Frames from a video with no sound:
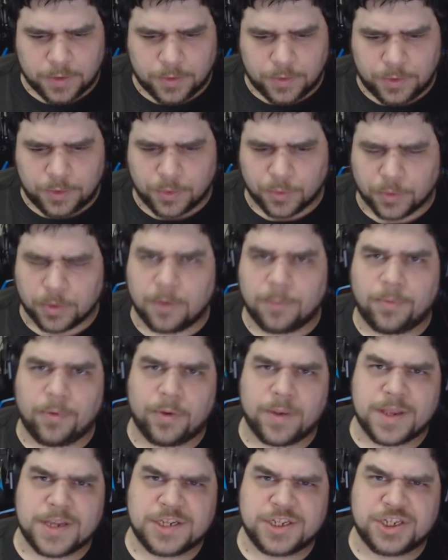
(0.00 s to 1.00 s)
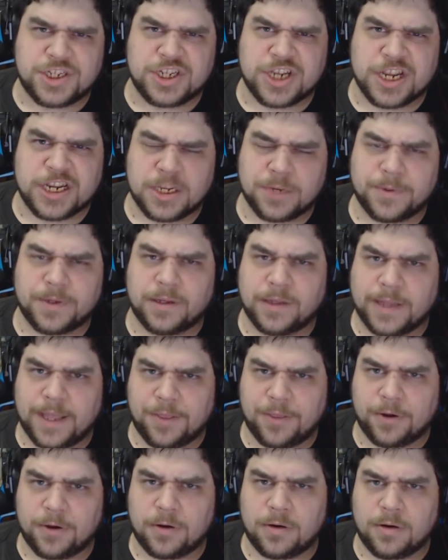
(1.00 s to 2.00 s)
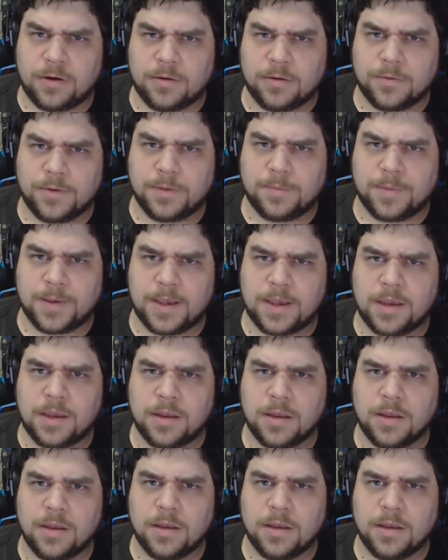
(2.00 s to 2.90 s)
durable as genuine leather would be,